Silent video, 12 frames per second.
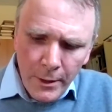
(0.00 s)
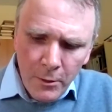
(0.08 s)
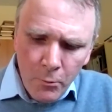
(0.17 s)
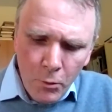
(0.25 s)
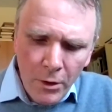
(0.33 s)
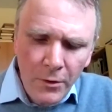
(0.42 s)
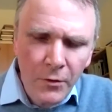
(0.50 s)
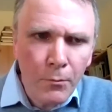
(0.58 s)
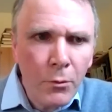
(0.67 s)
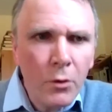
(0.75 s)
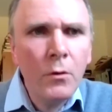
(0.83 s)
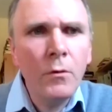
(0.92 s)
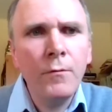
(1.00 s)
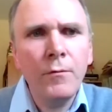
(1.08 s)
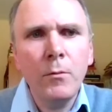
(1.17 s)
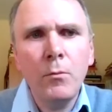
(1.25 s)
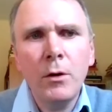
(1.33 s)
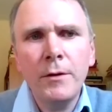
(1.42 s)
which words move
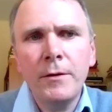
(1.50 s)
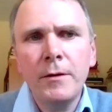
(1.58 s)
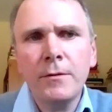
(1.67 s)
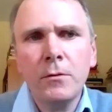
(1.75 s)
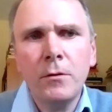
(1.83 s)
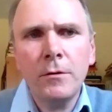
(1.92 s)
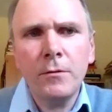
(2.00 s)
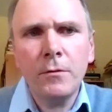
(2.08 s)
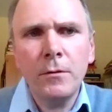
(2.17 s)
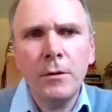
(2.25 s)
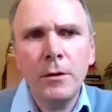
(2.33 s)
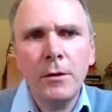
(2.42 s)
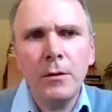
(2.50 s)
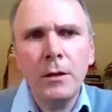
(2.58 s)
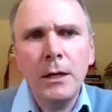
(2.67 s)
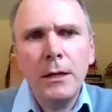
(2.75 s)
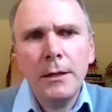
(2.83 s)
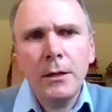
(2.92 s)
from one discourse to another,